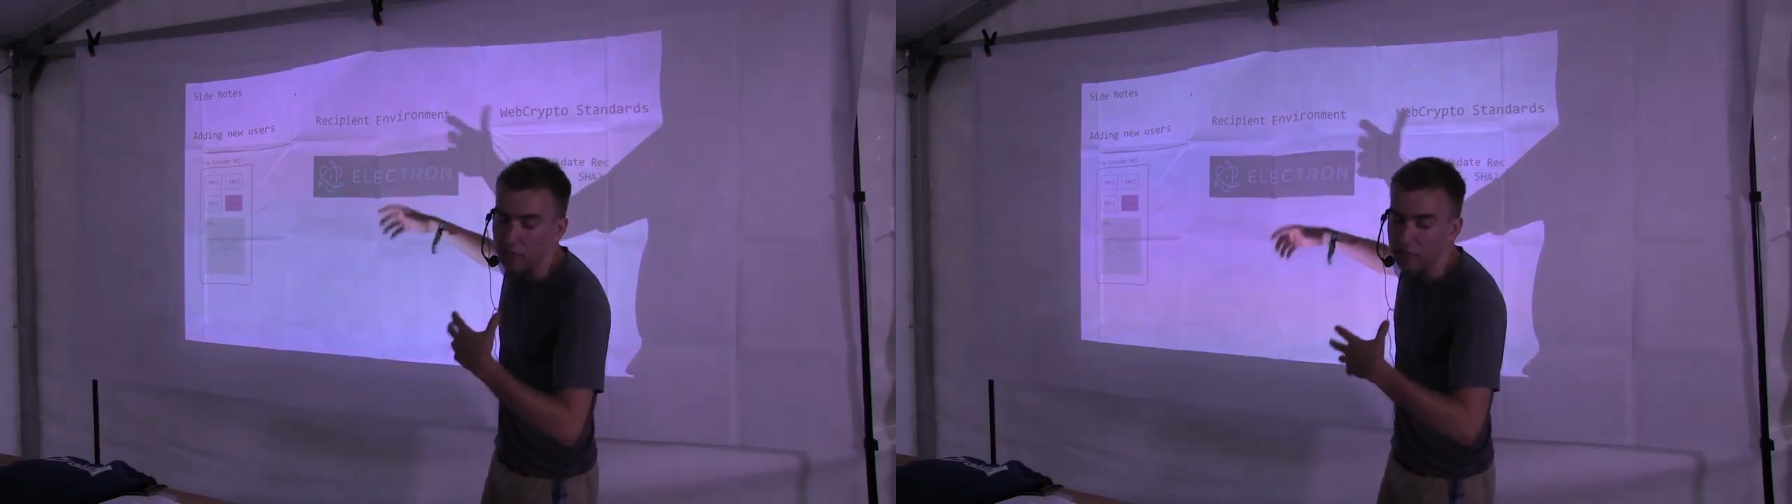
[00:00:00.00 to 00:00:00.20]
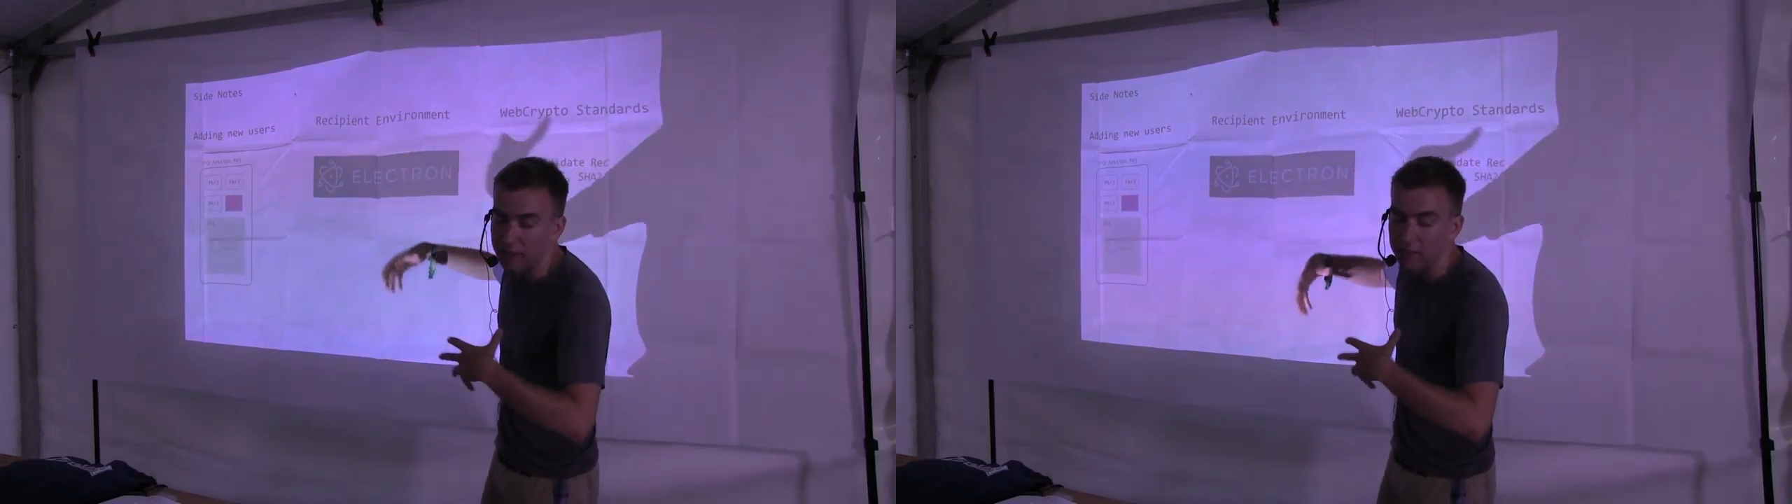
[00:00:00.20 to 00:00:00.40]

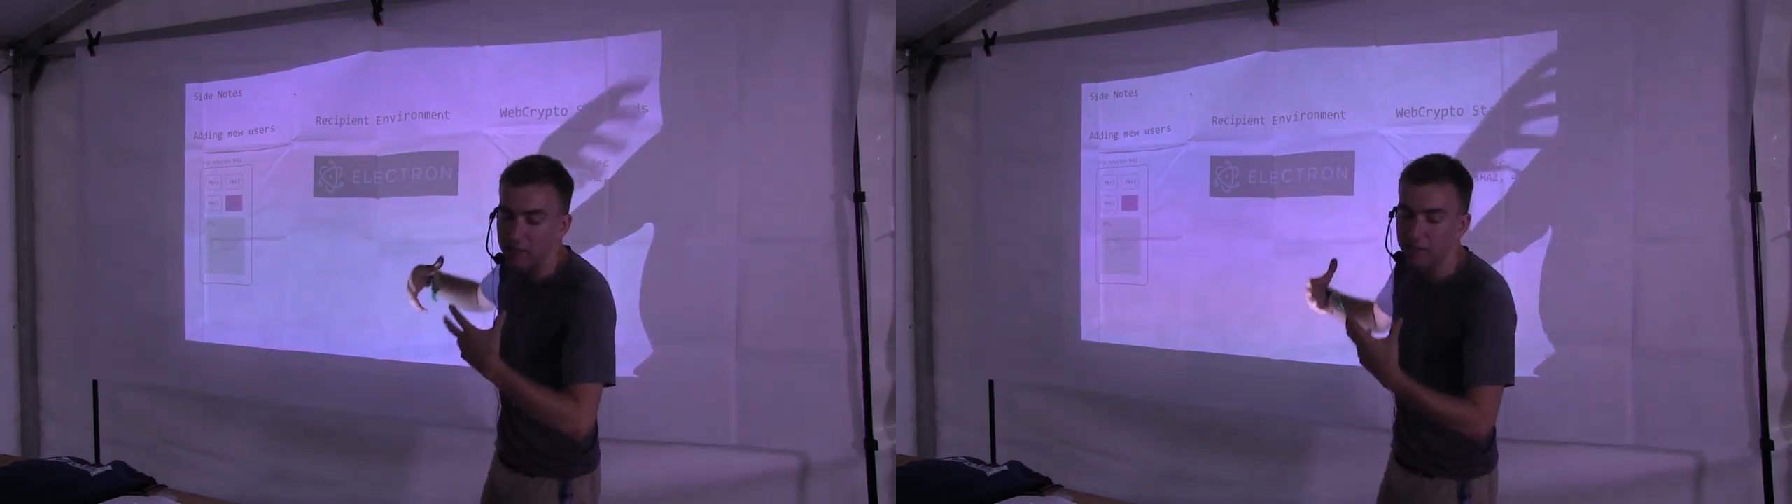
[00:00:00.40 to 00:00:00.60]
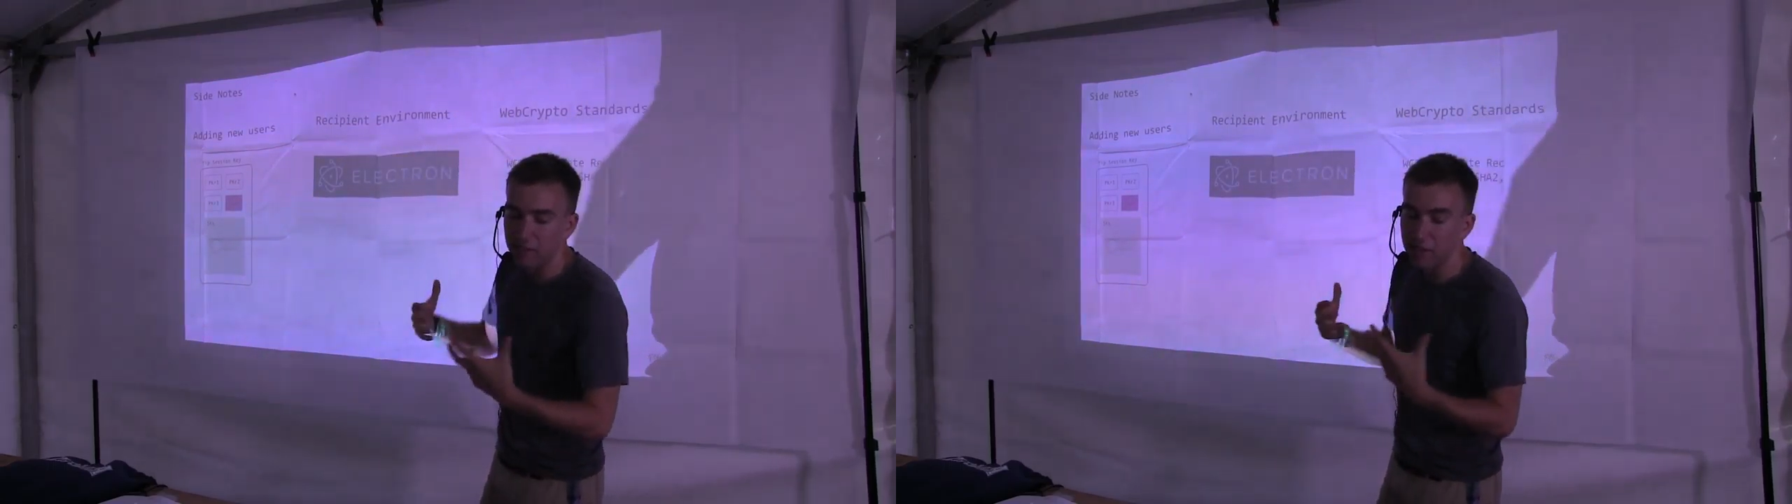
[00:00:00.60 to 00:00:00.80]

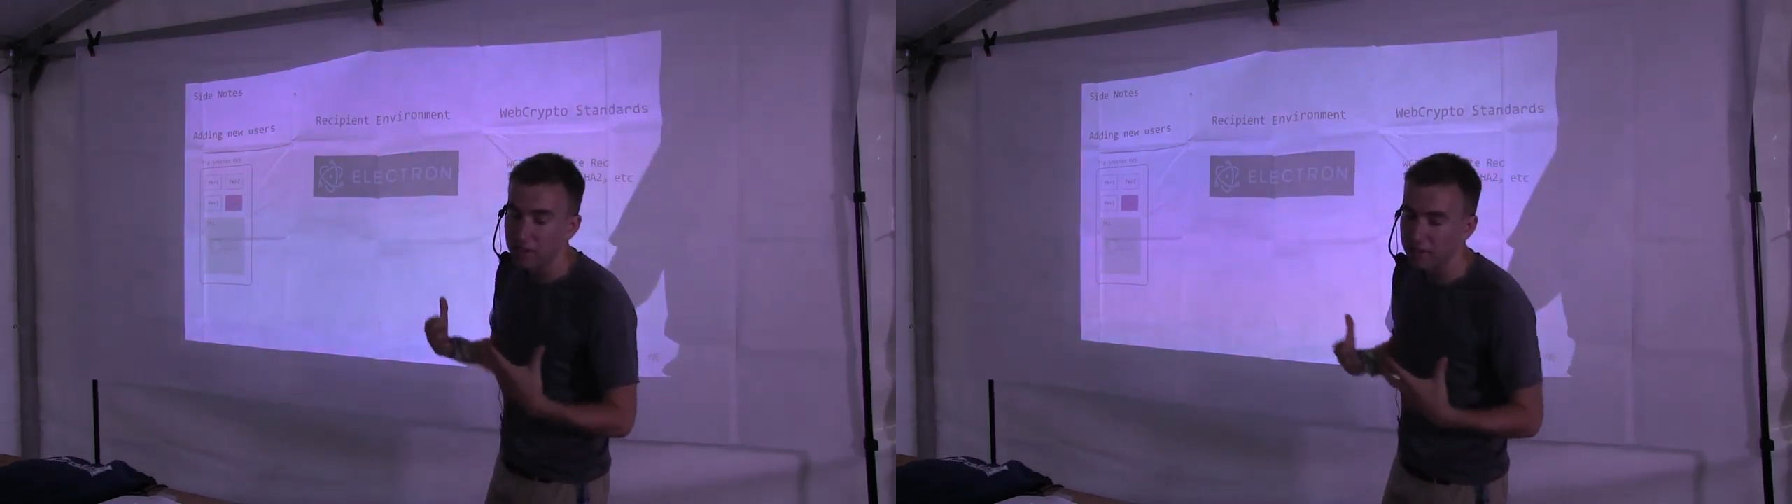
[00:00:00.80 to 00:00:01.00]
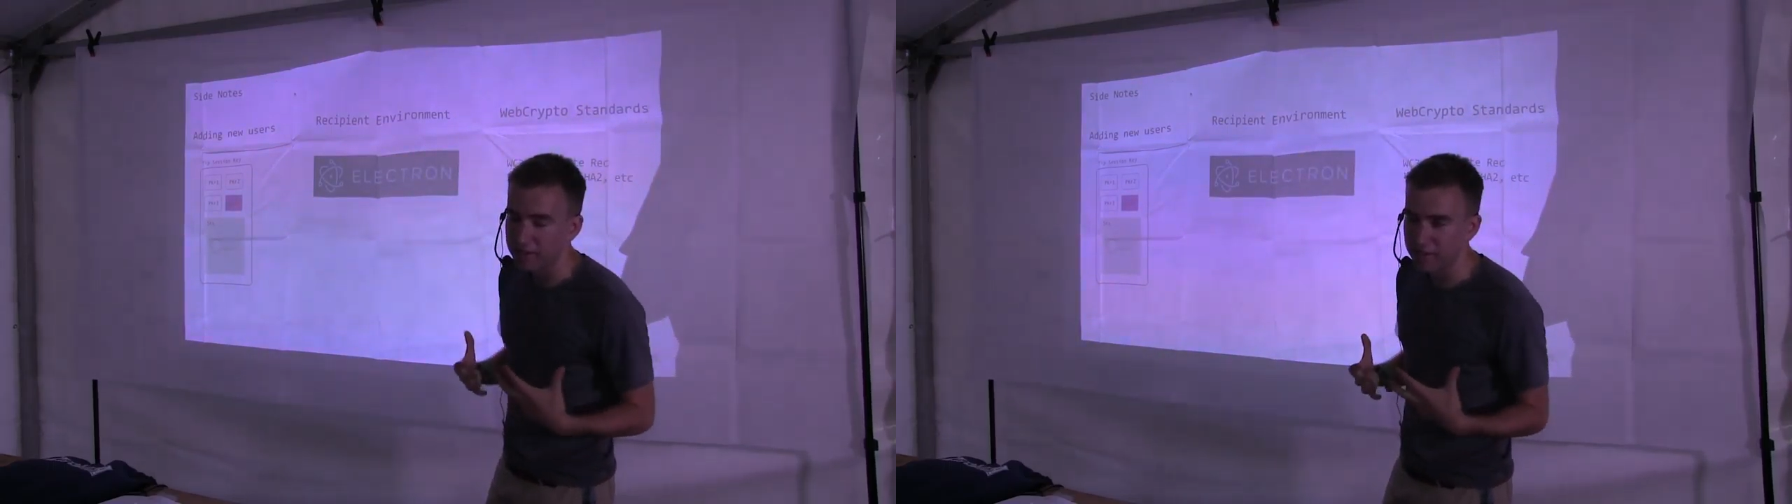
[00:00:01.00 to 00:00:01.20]
lives on
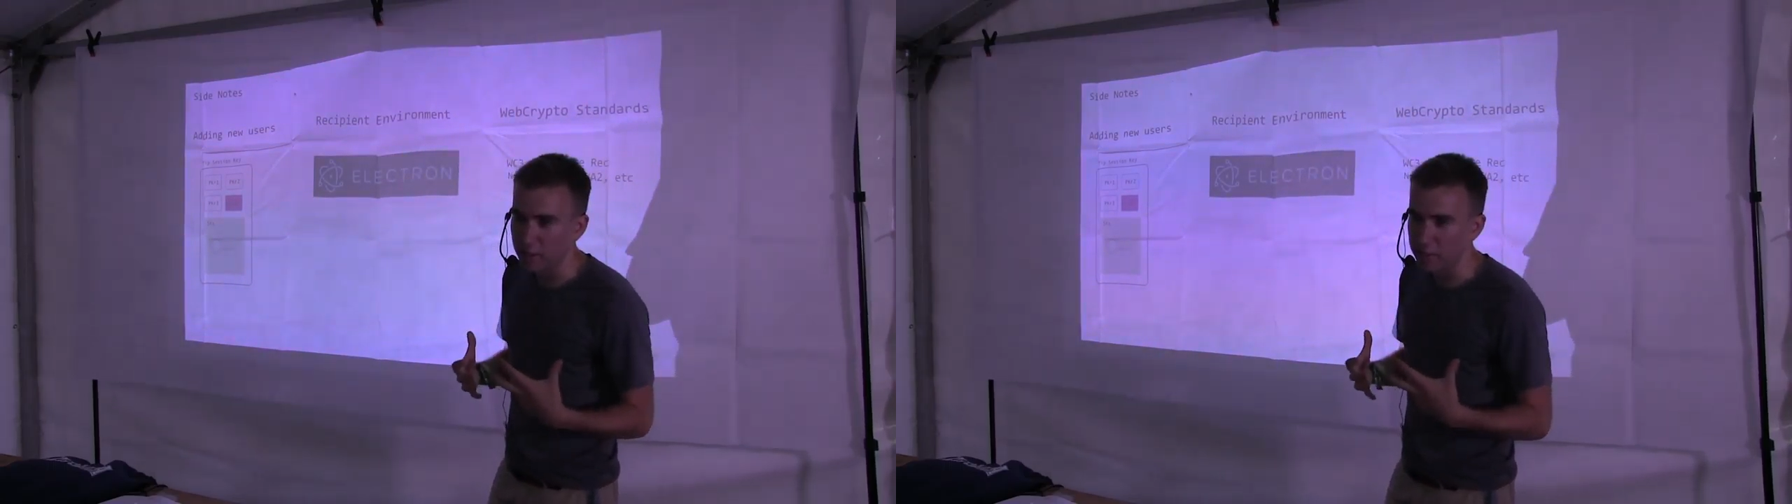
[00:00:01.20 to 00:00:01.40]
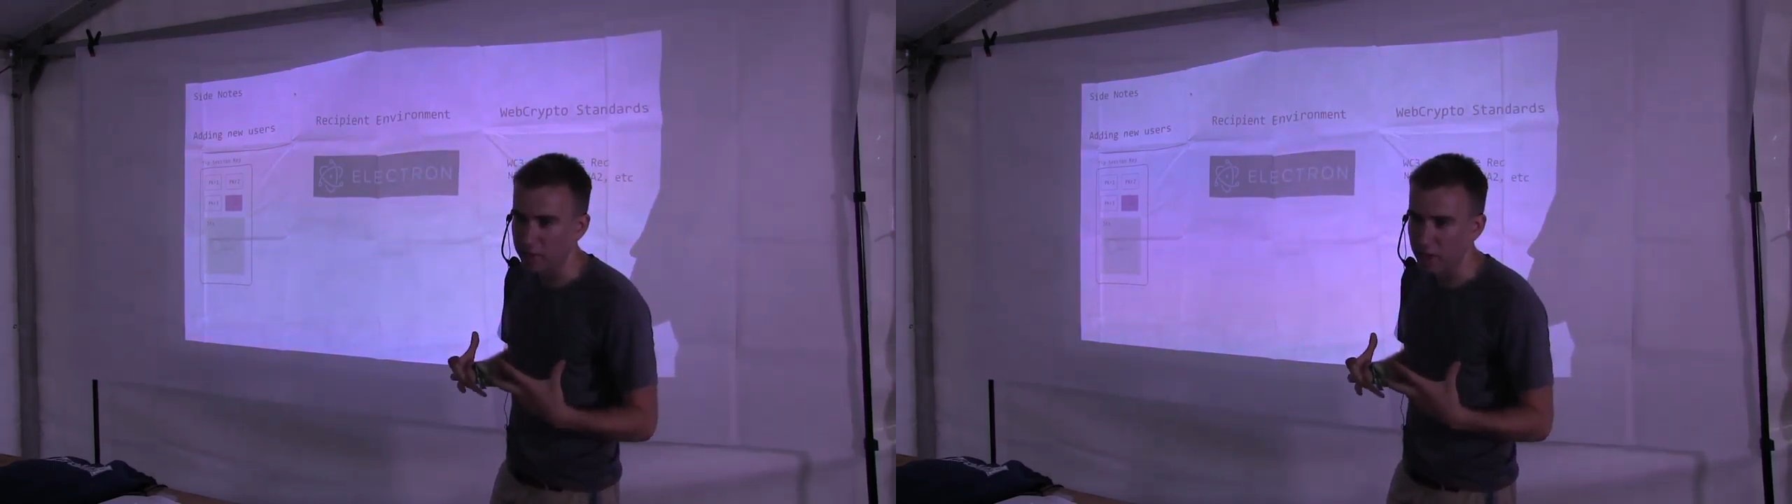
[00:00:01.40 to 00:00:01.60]
a
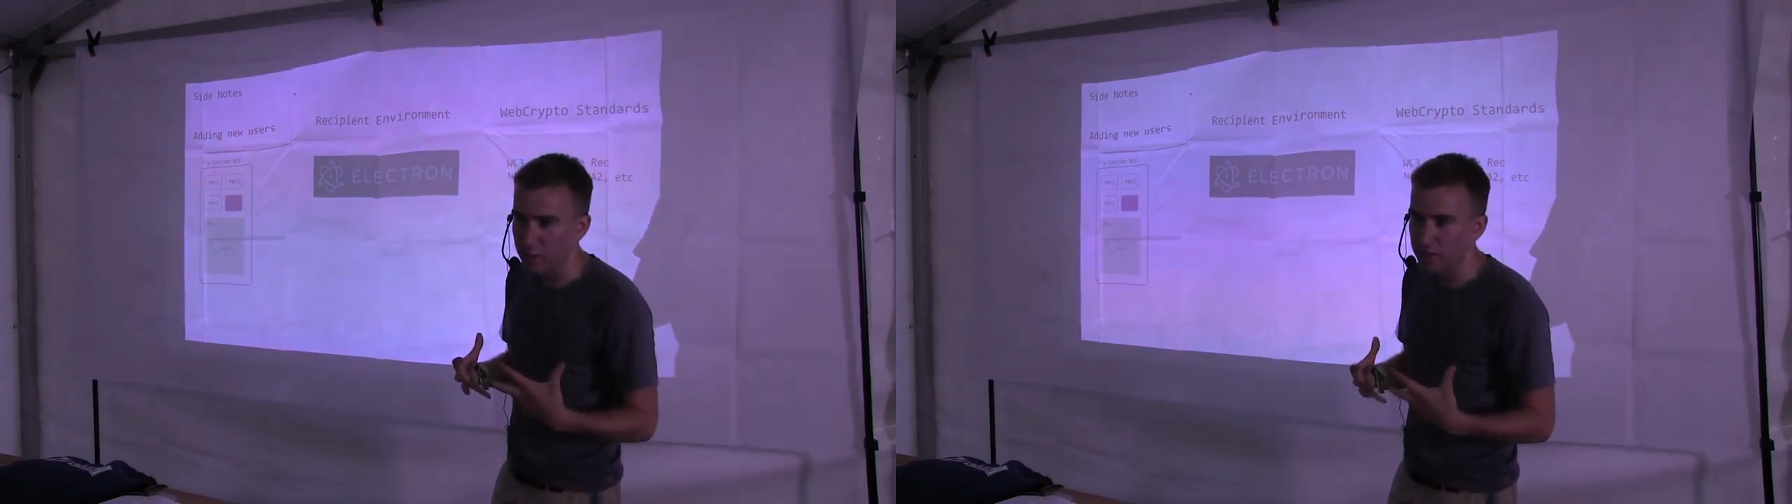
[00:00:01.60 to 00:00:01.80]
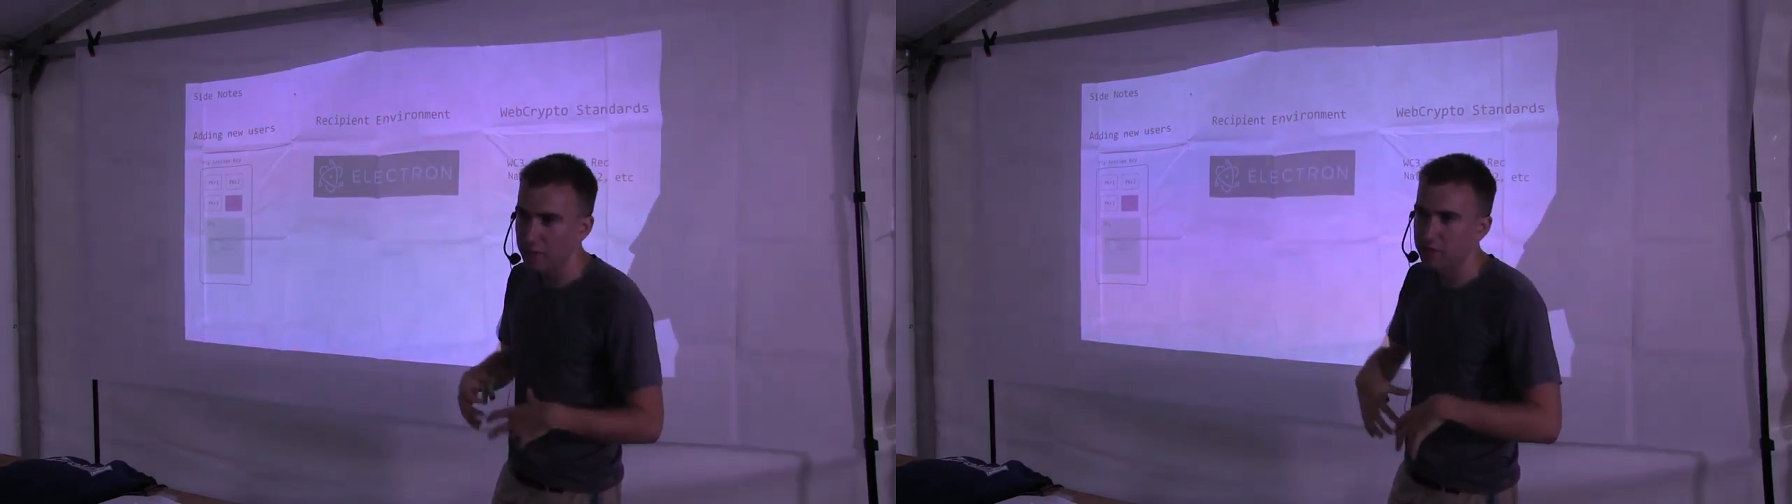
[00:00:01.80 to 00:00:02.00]
desktop environment.